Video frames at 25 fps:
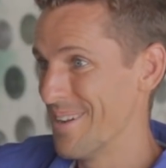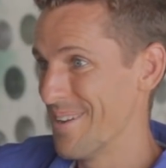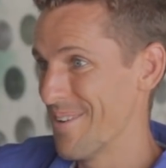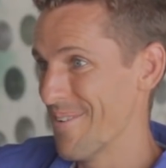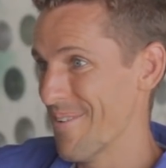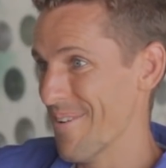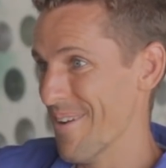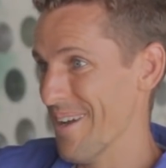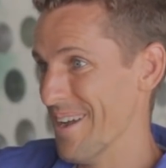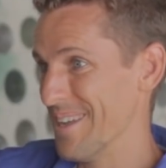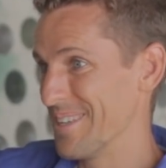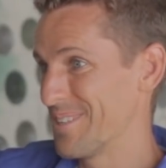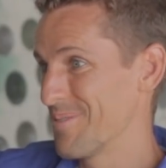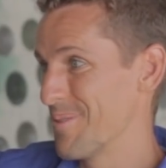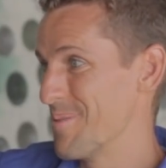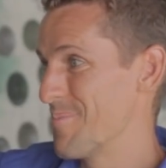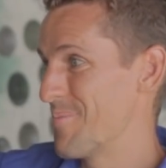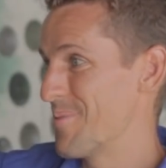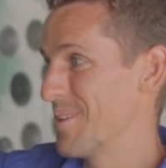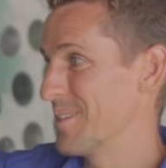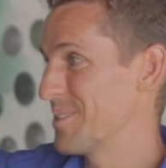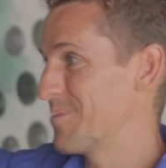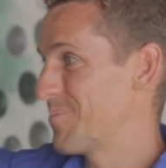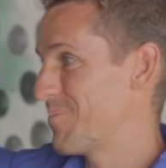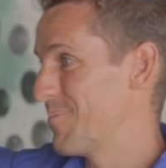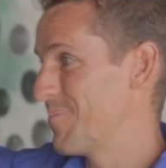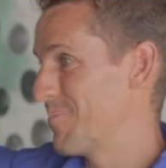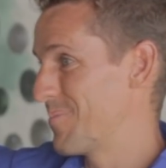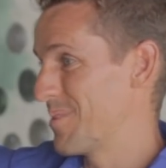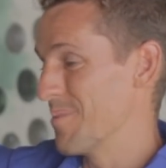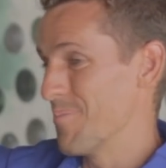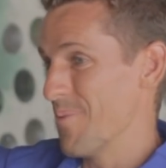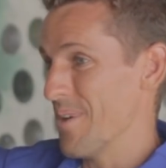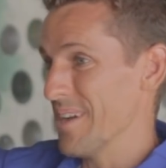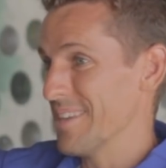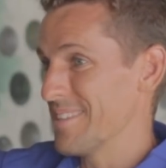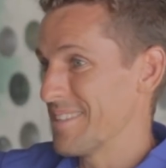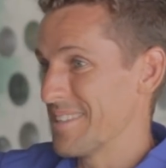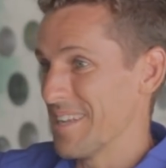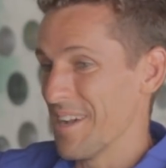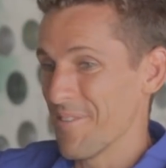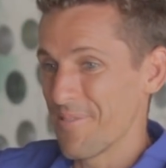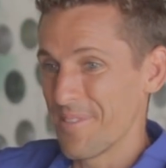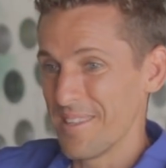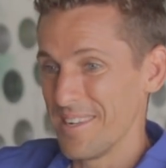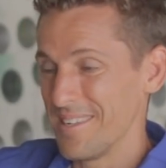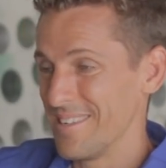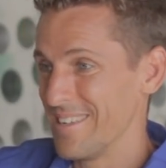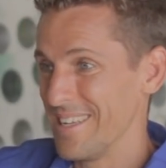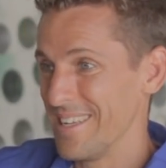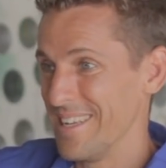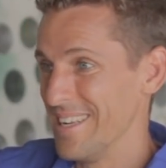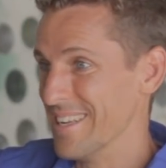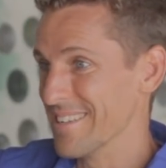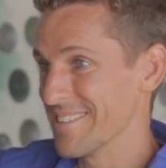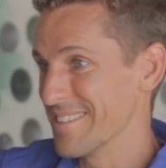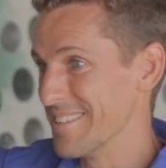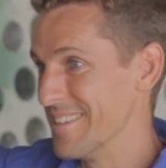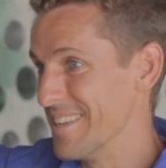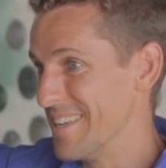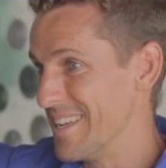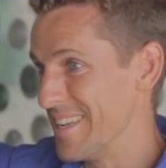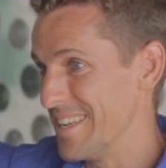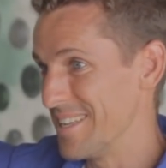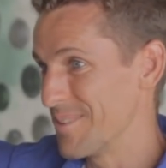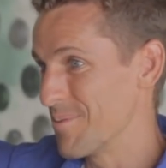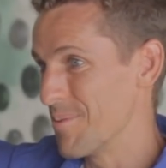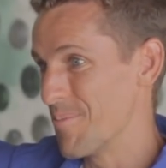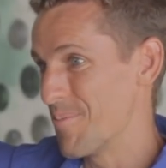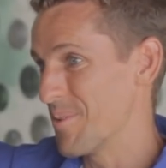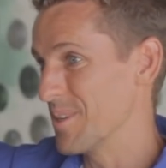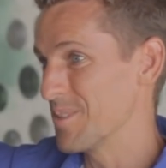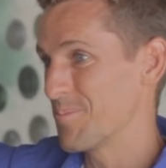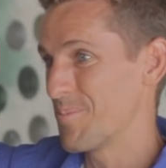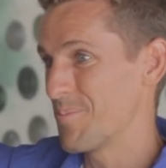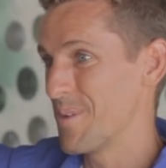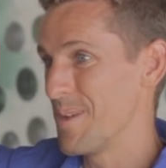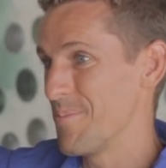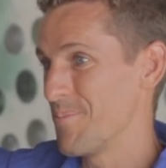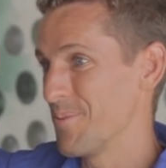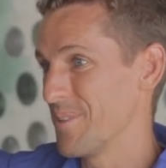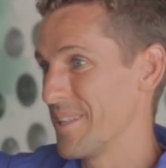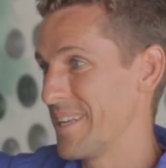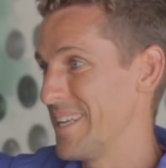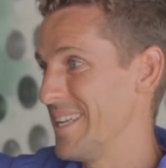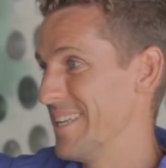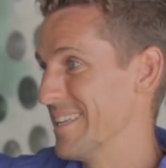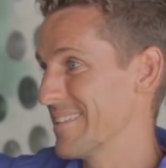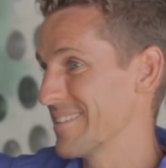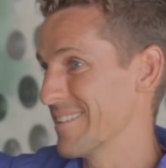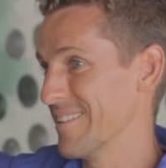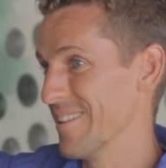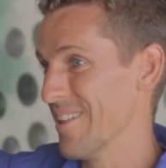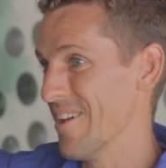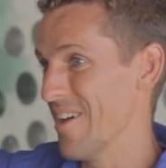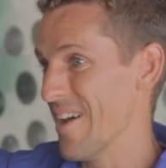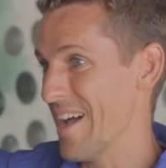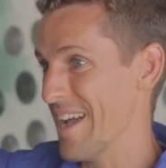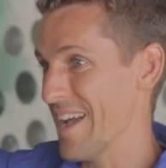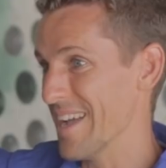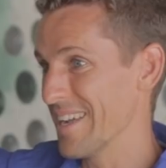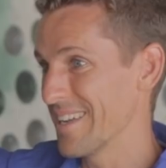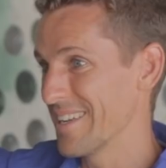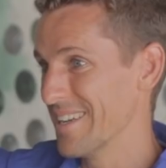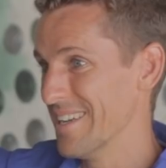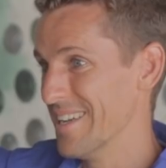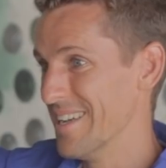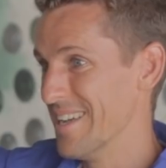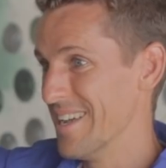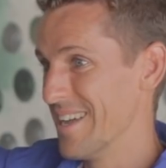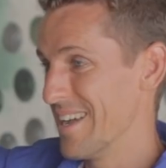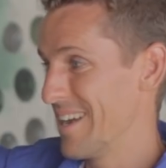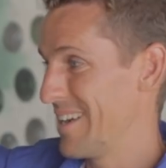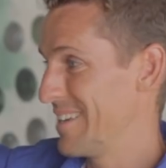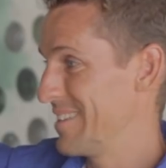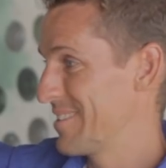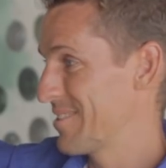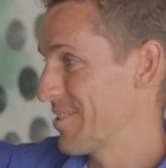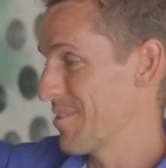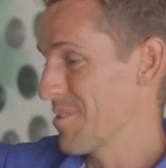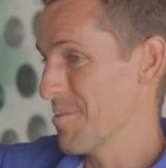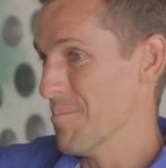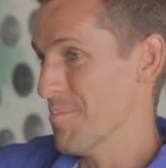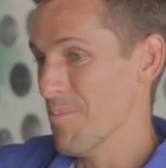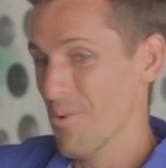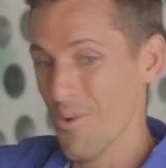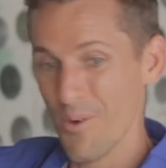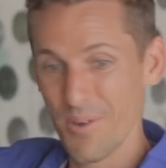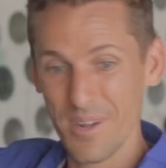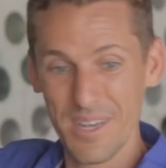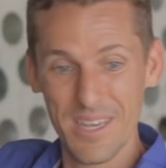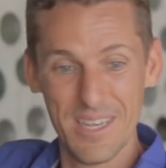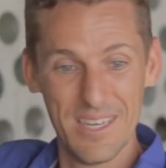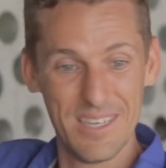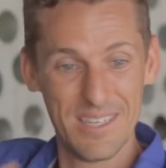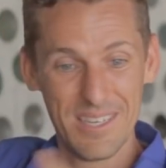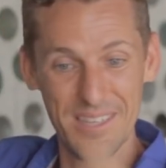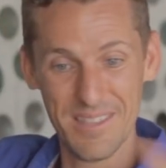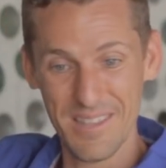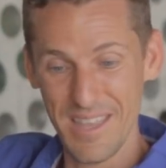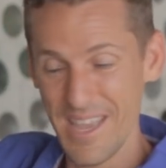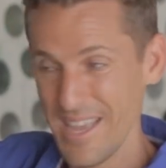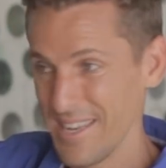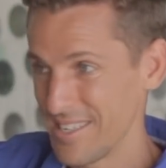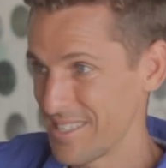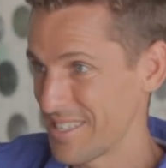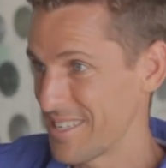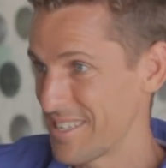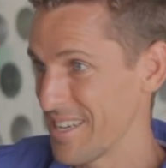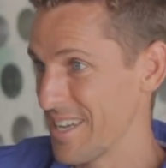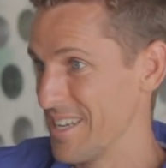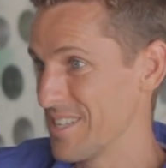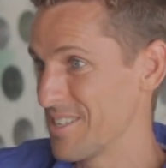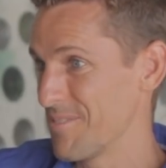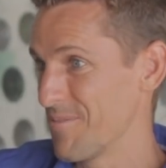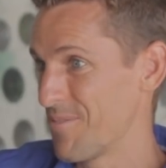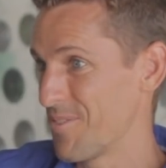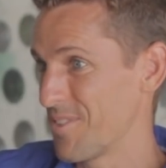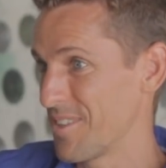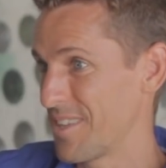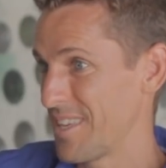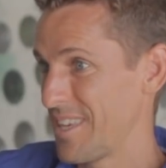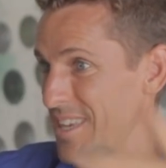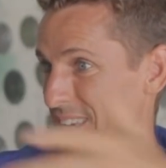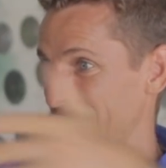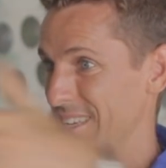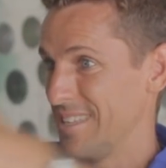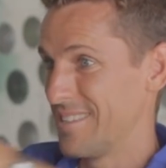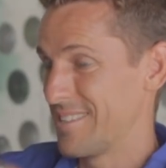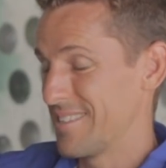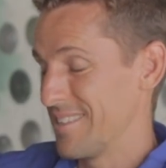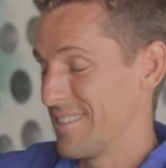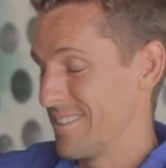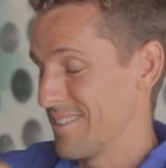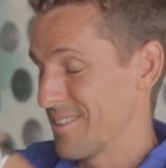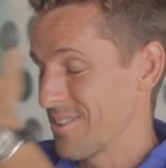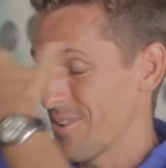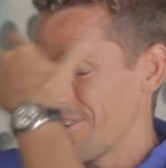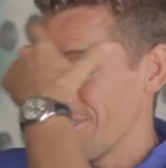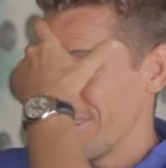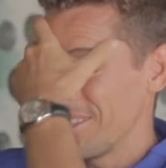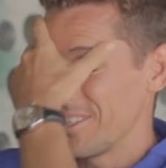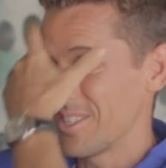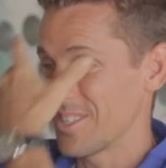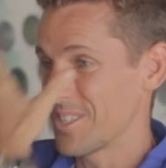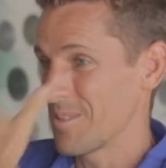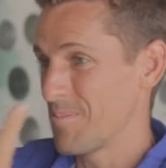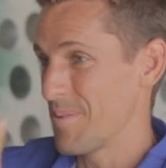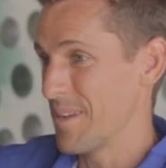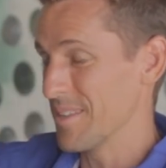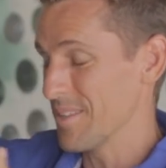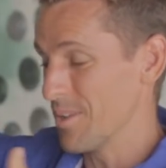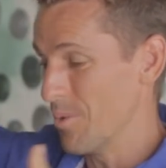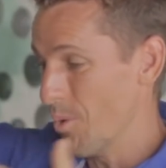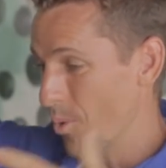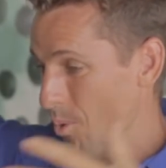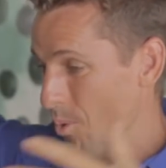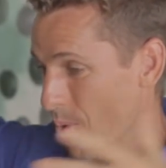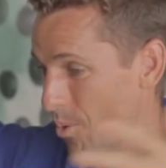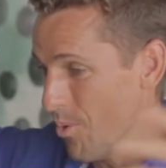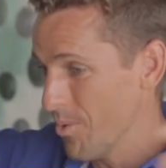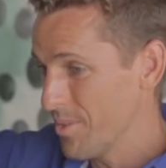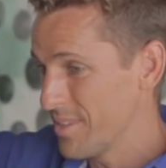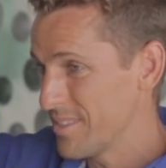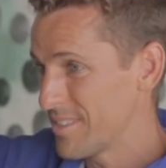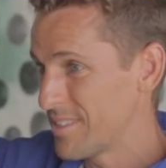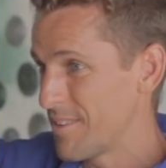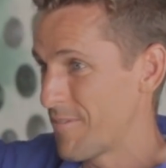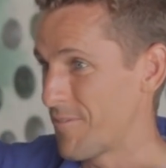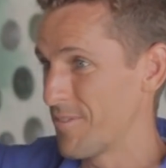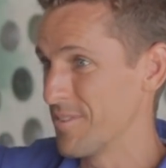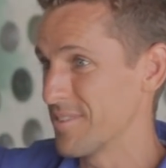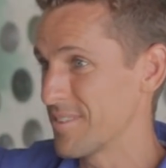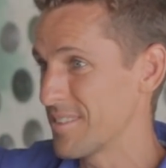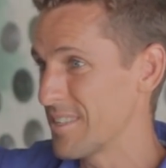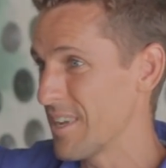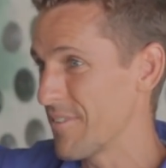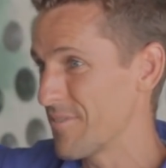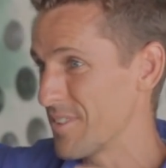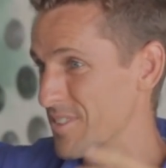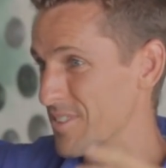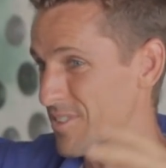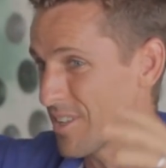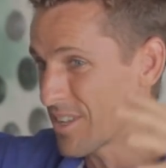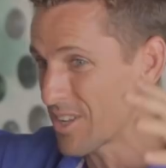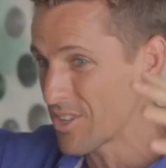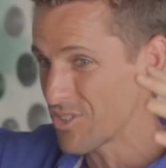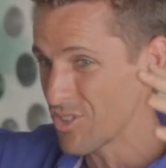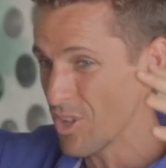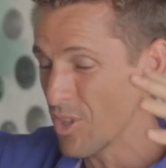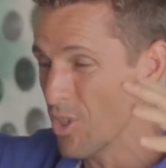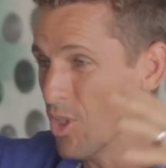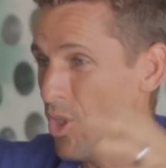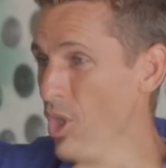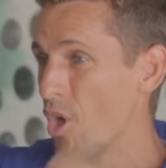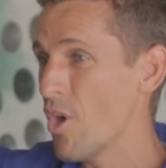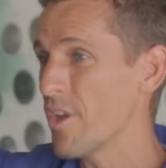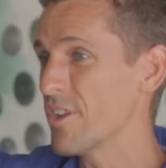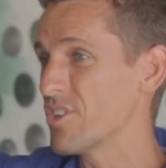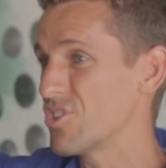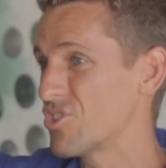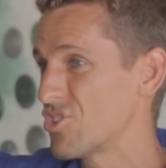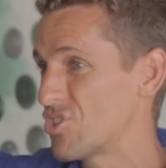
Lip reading: right, to buy stuff that he doesn't need, to impress people that he doesn't like, and he's got the mortgage and the education for the kids and college expense and all this different stuff. There's a lot of